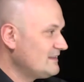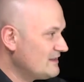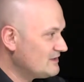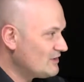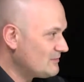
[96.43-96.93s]
The
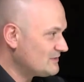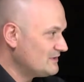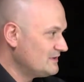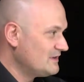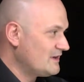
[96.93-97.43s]

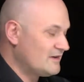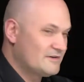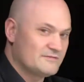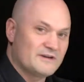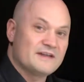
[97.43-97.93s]
adoption
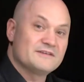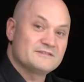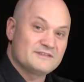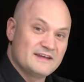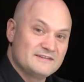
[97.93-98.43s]
of other
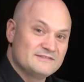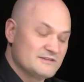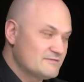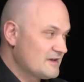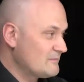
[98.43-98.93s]
standards that
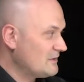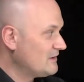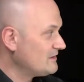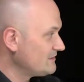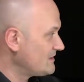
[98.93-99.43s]
have come
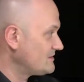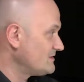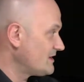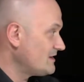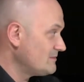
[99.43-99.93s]
along, such
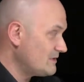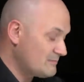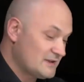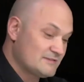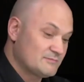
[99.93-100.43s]
as ODB++,
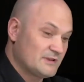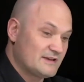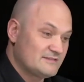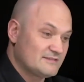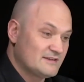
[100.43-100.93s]

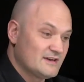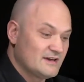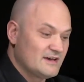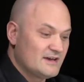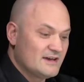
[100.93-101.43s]

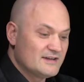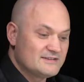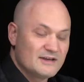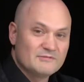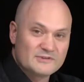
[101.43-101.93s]

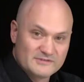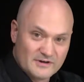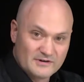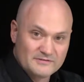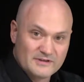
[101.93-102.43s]
attempt to
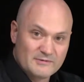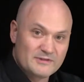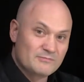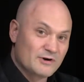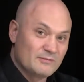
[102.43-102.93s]
solve some of
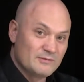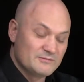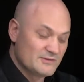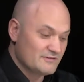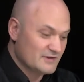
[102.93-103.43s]
the
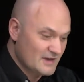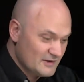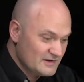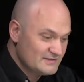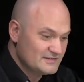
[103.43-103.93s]
problems of a
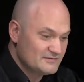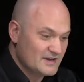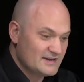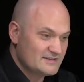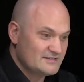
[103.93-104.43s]
cohesive
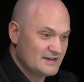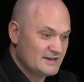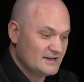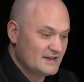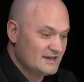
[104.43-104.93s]
data
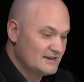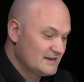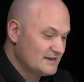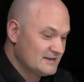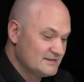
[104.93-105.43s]
set, and
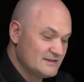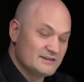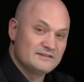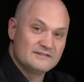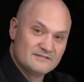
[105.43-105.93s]

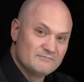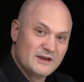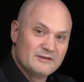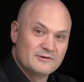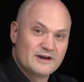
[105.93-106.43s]
indeed
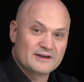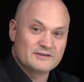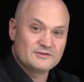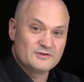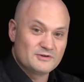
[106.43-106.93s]
many would
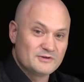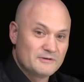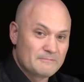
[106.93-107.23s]
argue do.